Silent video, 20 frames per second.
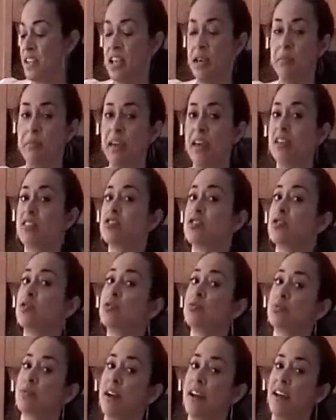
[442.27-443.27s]
it makes
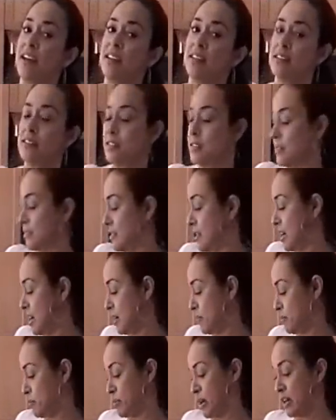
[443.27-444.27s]
great
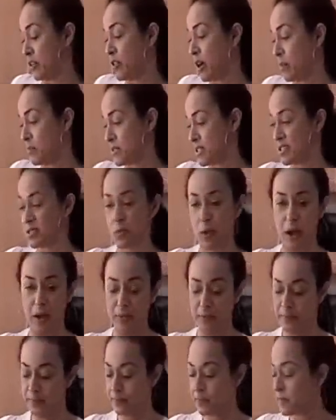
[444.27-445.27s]
breadcrumbs as
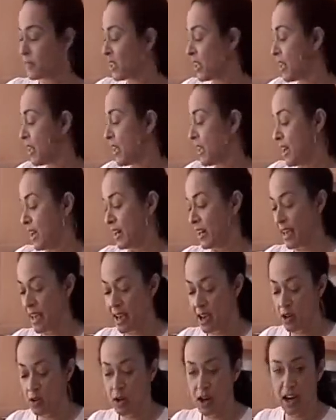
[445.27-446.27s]
well.
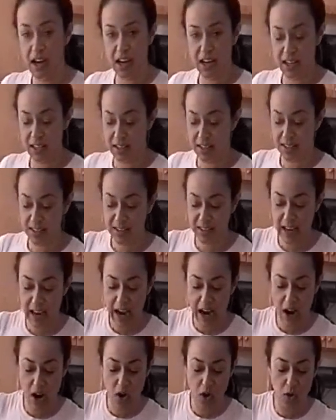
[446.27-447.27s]
Anyhow, this is
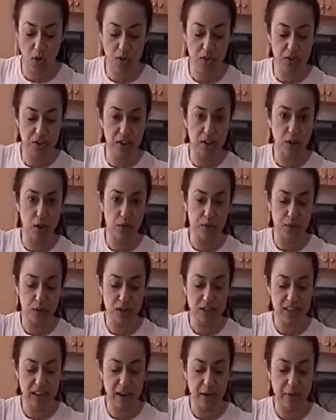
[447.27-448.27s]
how the loaf
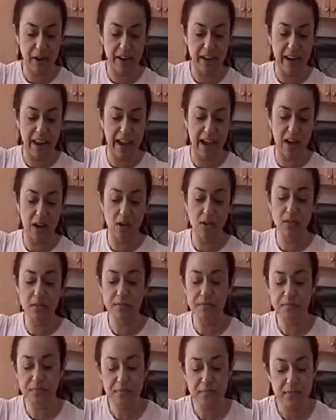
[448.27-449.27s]
looks like right now.
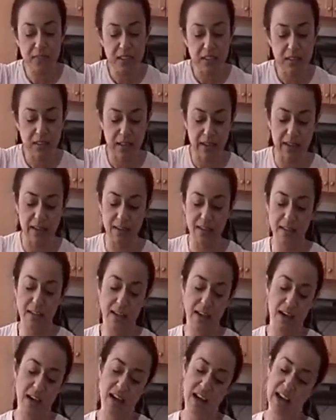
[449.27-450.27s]
Okay,
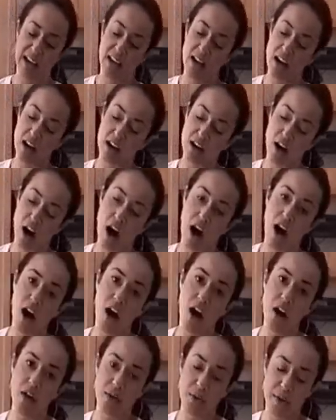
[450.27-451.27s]
I got it
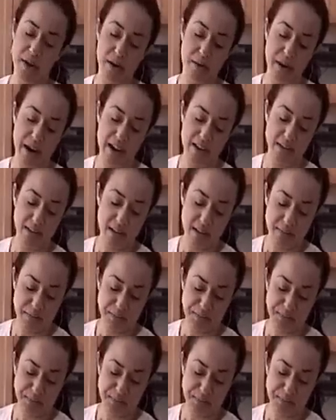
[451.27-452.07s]
all the way around,